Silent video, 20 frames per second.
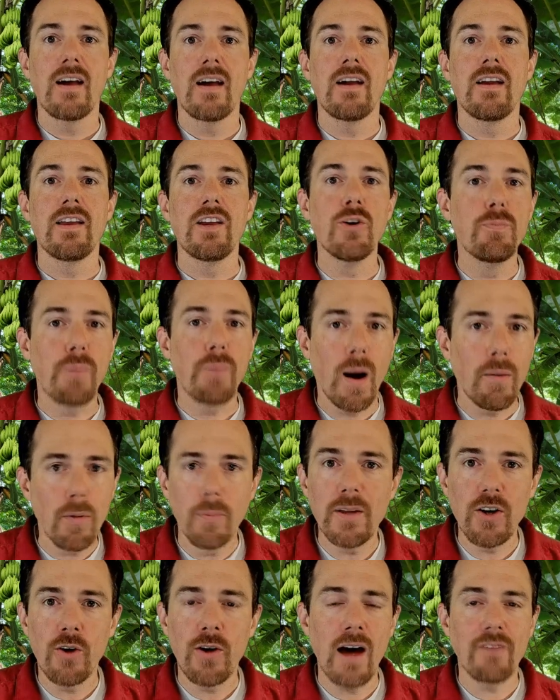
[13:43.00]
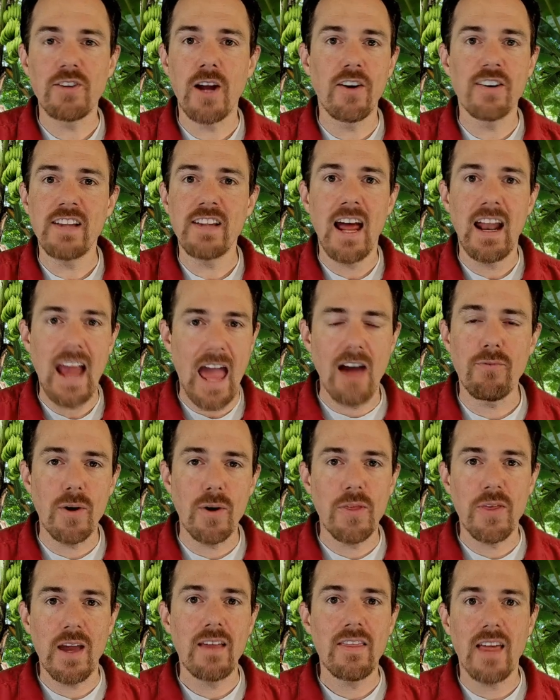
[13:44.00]
You probably don't have to understand
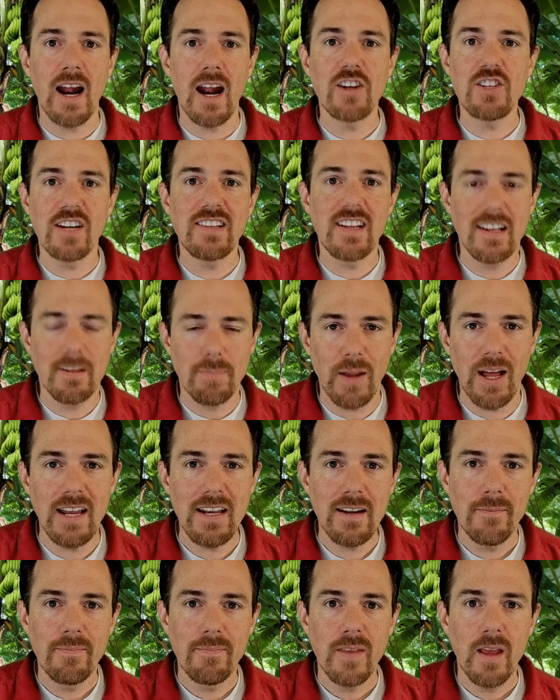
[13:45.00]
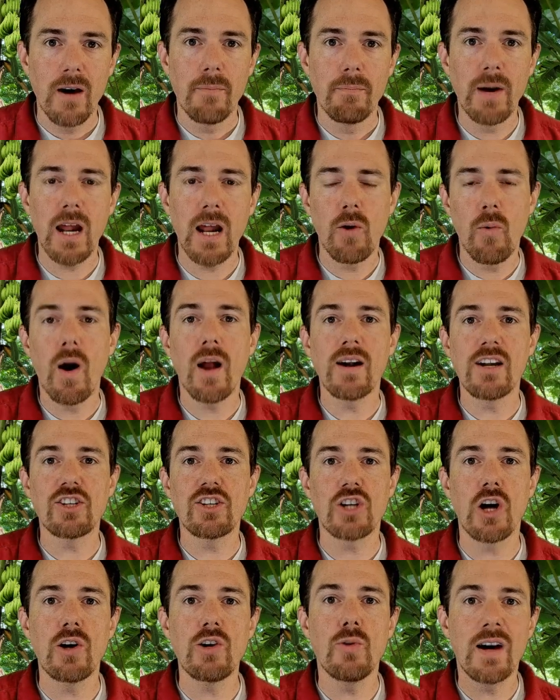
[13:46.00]
everything that I just explained, but I wanted to
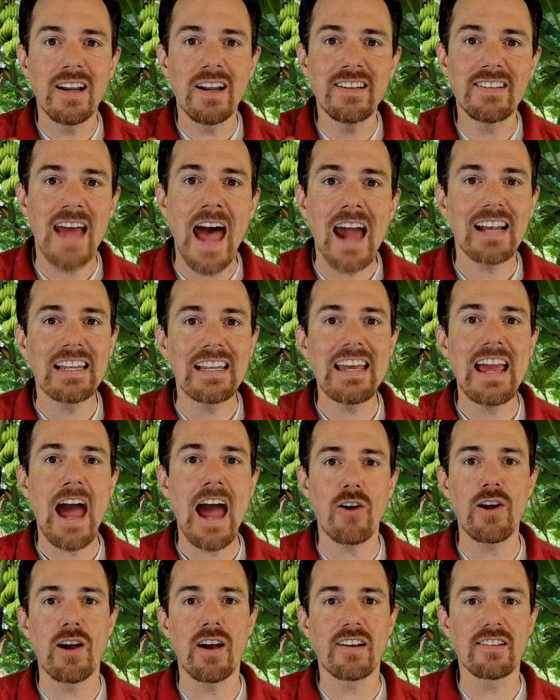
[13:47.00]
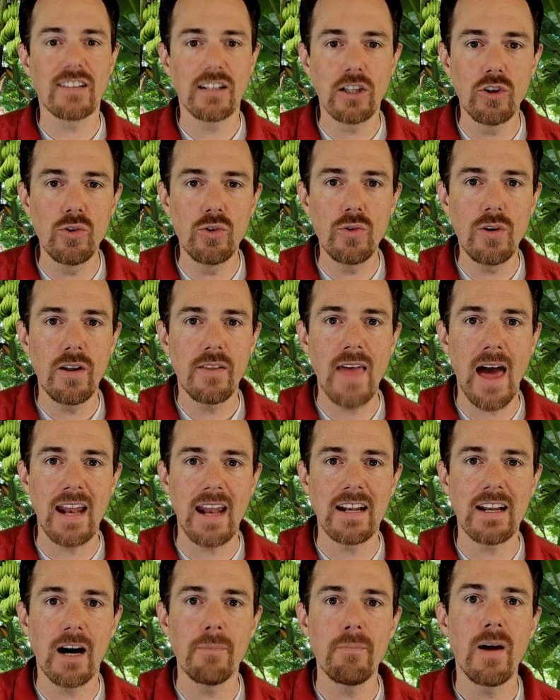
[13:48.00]
show you exactly how to exclude that
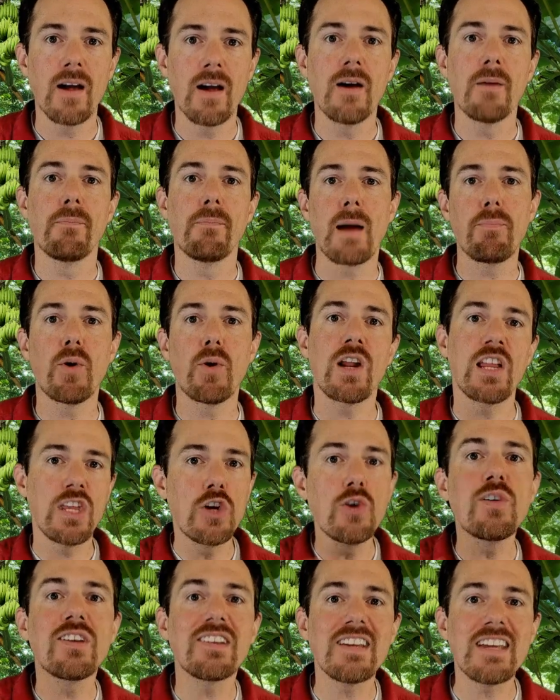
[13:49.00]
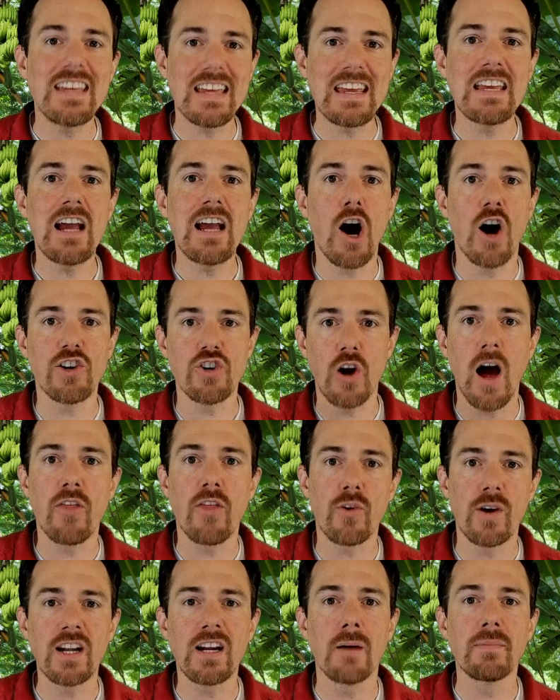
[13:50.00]
income by putting UCE on your
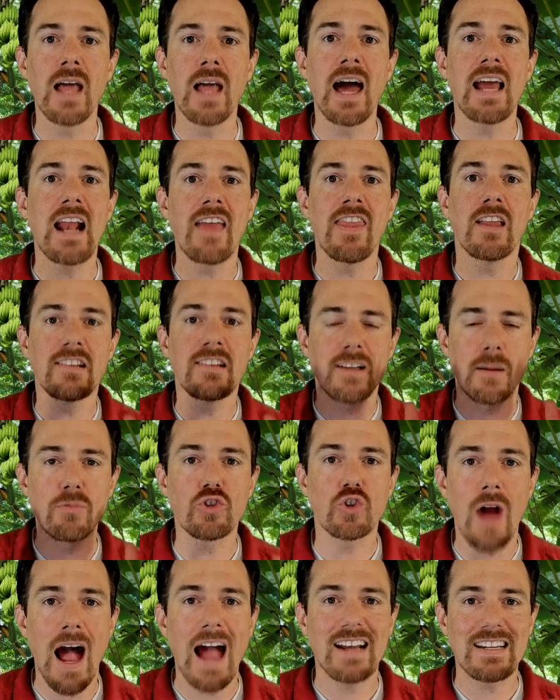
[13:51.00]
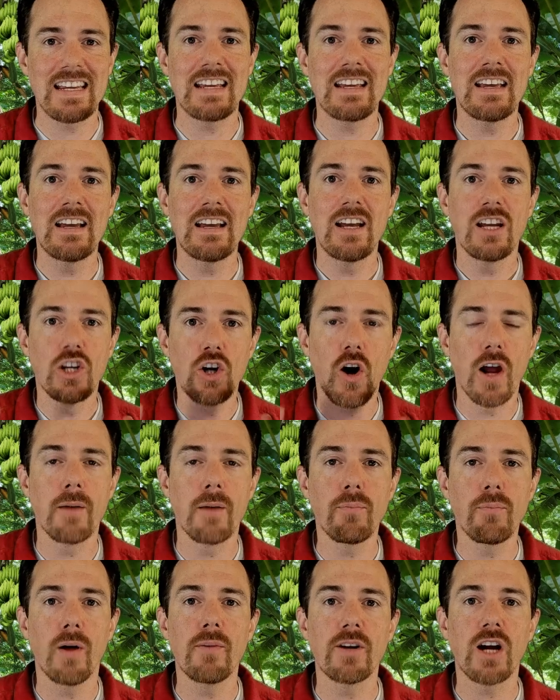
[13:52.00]
other income line and then subtracting your
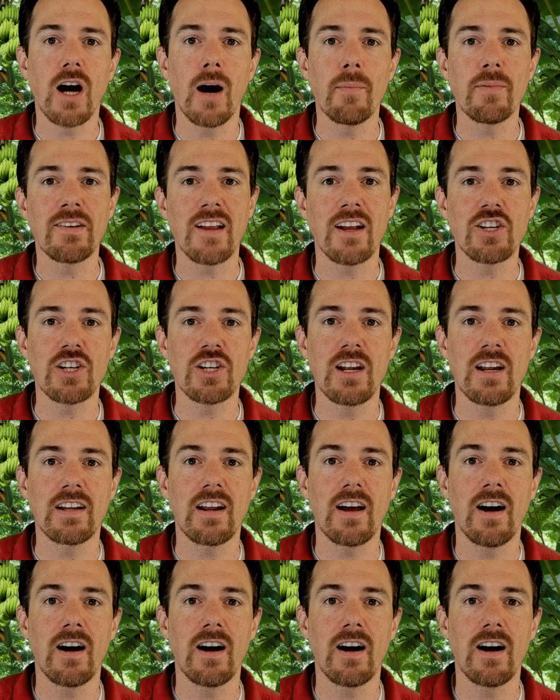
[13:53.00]
unemployment compensation in,